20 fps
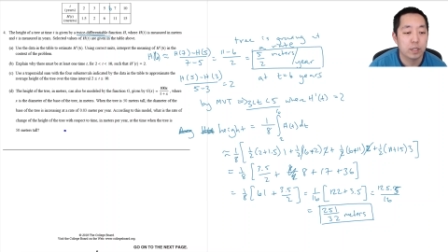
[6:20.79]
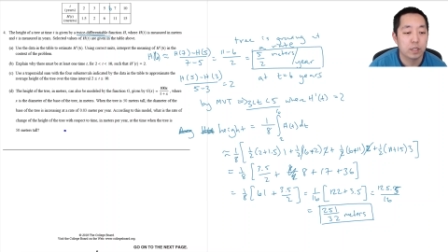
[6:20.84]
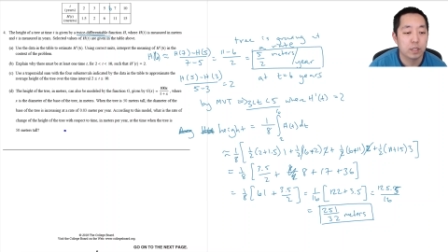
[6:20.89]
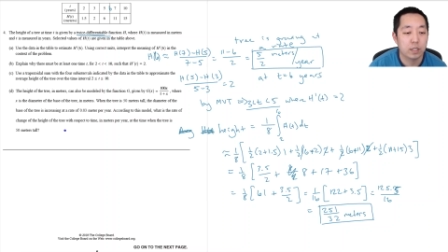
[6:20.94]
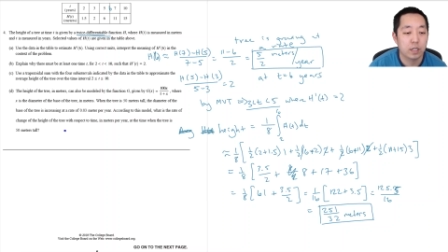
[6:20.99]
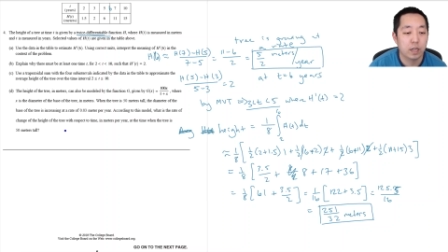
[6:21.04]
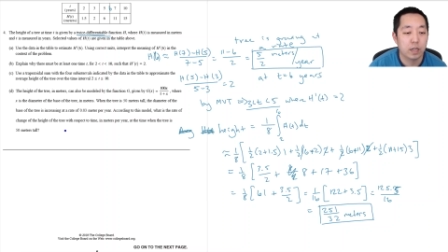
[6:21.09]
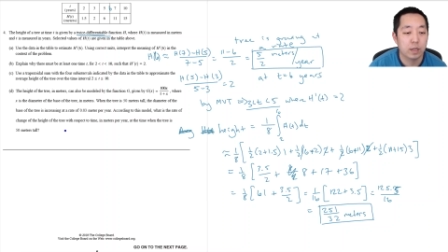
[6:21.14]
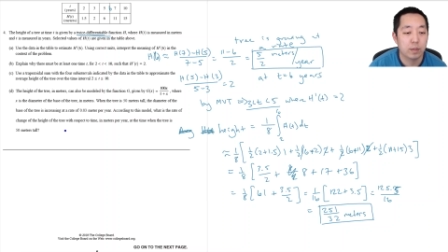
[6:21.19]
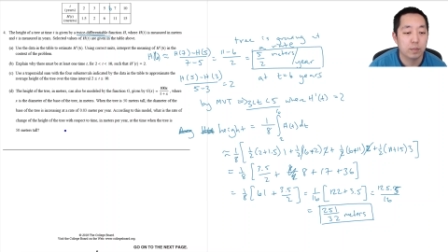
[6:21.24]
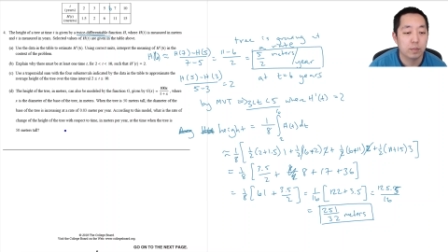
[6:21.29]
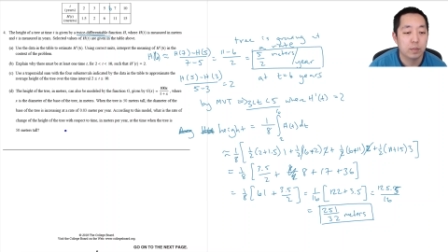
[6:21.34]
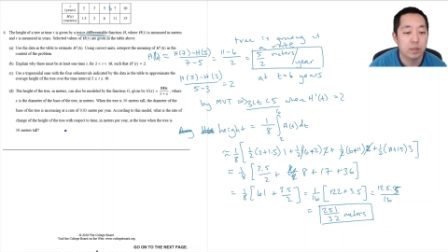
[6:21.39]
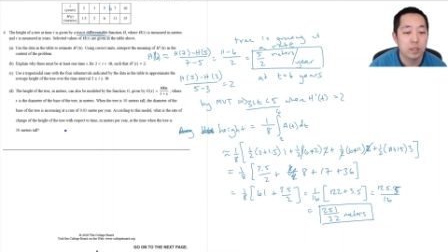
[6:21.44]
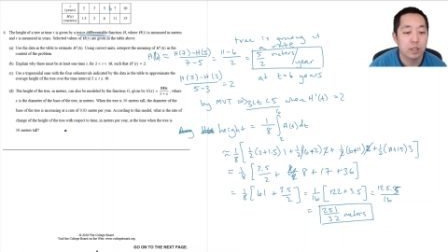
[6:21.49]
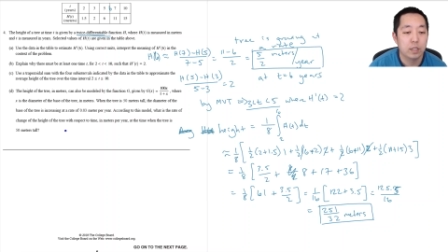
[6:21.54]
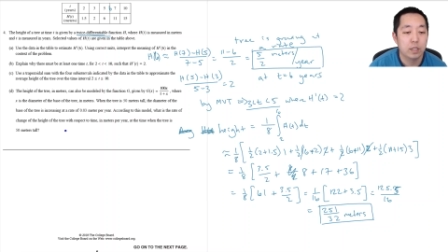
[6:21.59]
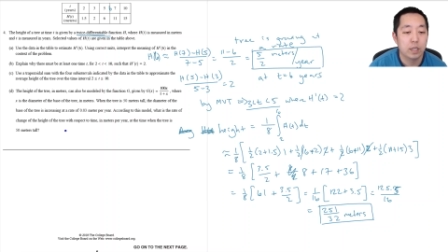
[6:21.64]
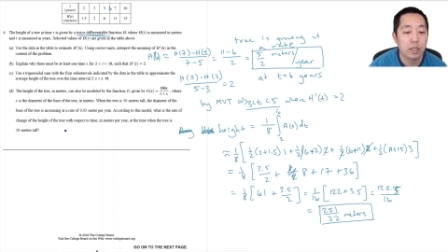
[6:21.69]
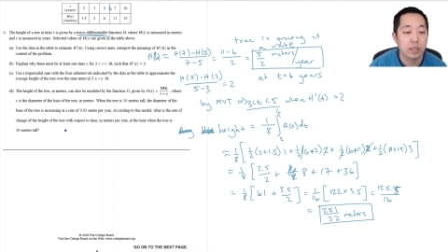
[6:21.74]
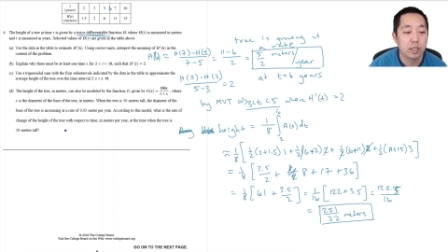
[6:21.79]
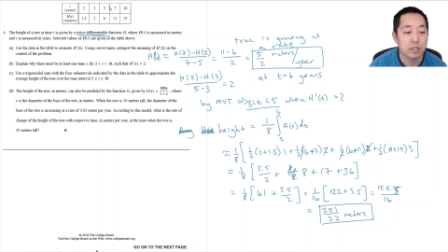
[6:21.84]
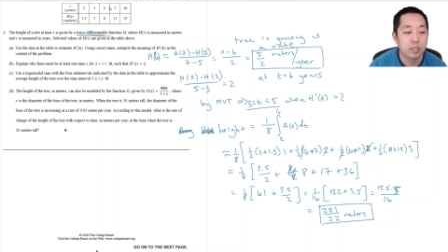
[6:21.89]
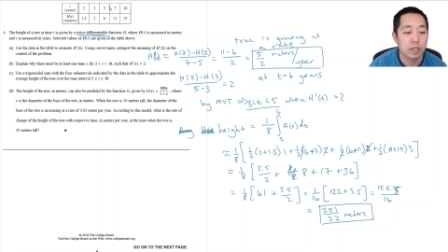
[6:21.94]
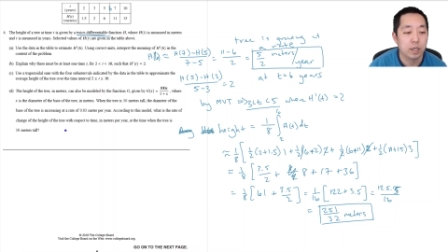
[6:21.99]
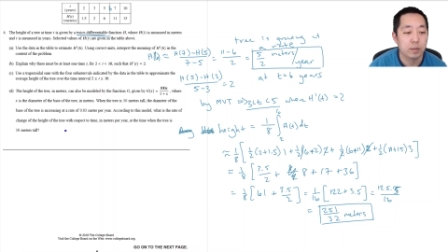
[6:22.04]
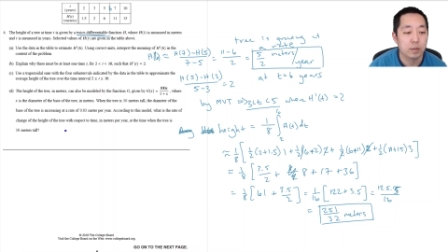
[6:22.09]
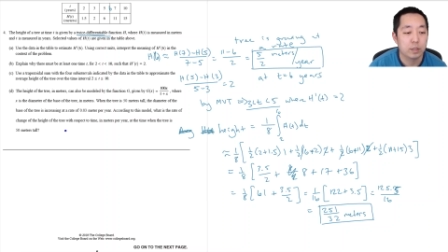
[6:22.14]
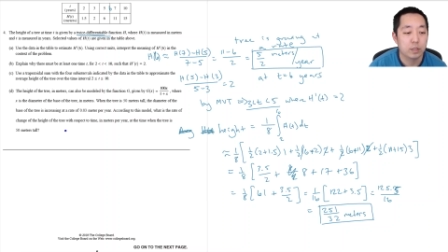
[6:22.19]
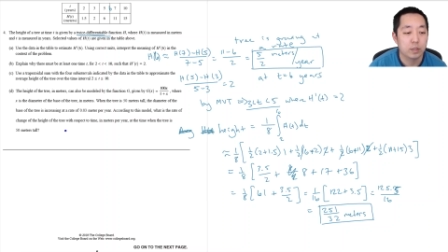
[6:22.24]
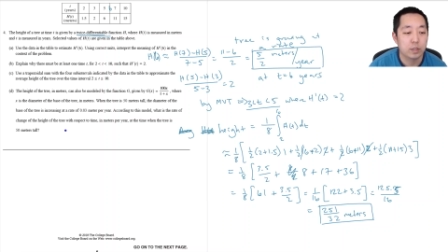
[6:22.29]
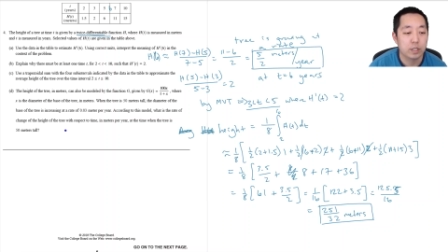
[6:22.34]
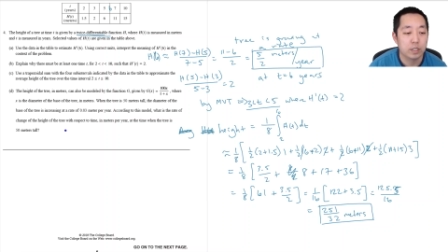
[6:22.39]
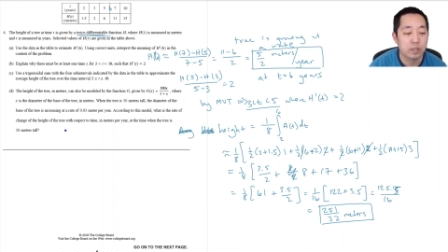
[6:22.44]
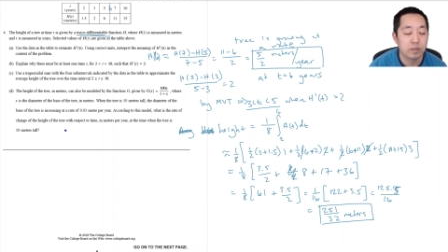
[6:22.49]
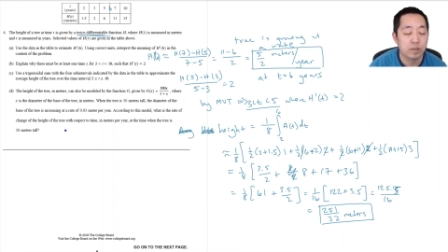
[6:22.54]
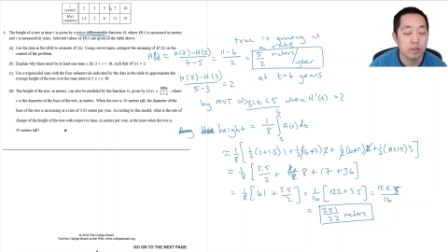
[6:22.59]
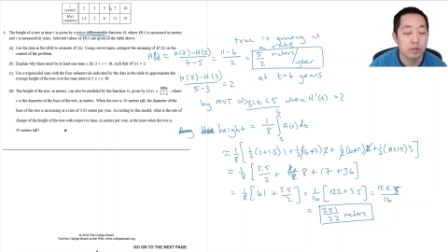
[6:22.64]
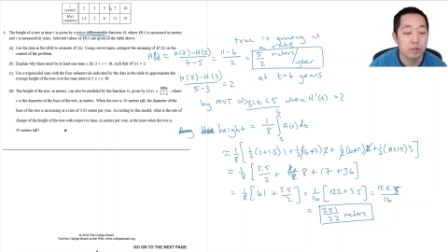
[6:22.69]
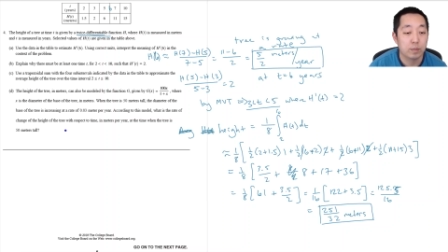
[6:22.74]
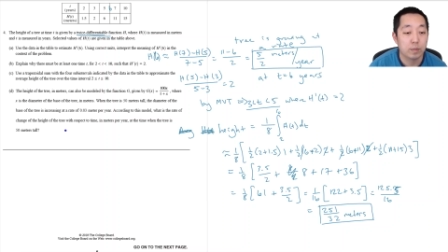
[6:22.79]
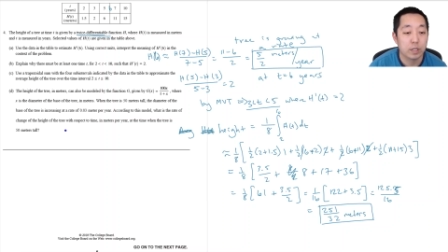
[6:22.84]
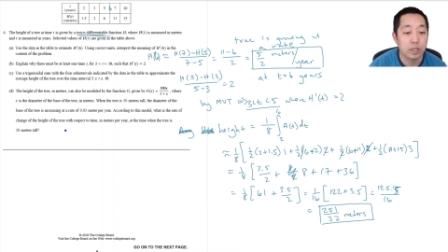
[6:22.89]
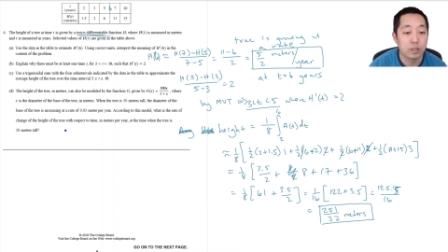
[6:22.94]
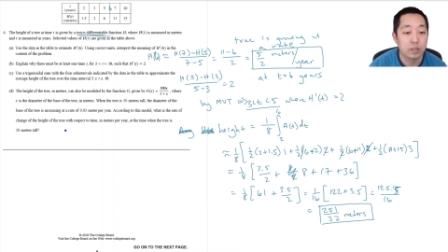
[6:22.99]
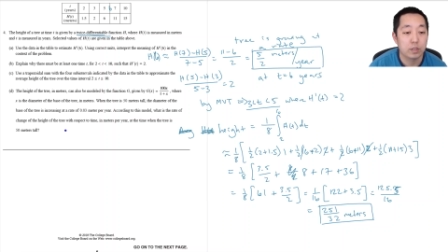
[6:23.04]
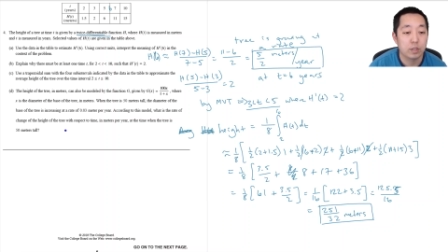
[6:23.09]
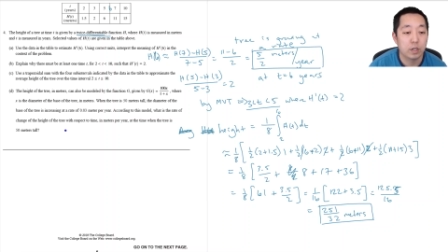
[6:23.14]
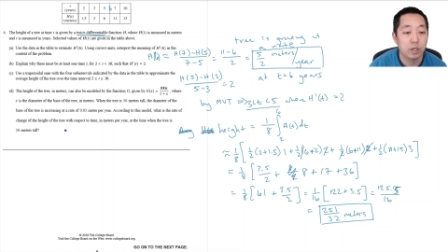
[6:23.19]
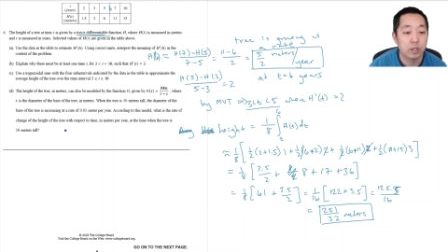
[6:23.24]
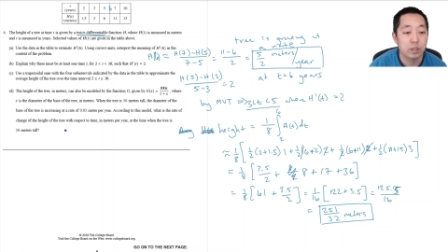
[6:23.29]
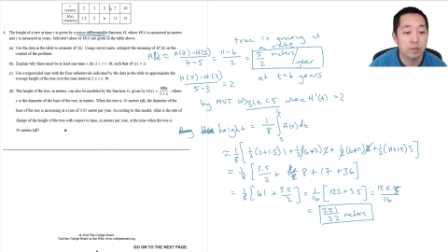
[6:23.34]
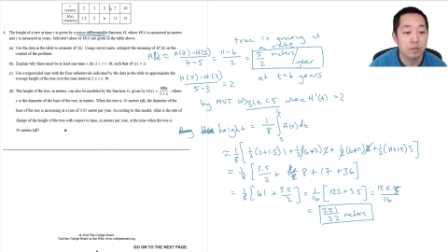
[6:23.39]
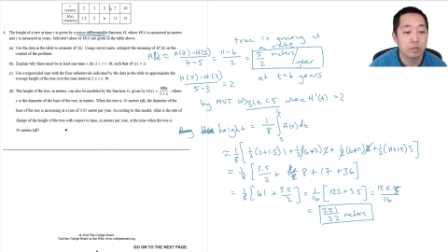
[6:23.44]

to time at the time the tree is fifty meters tall?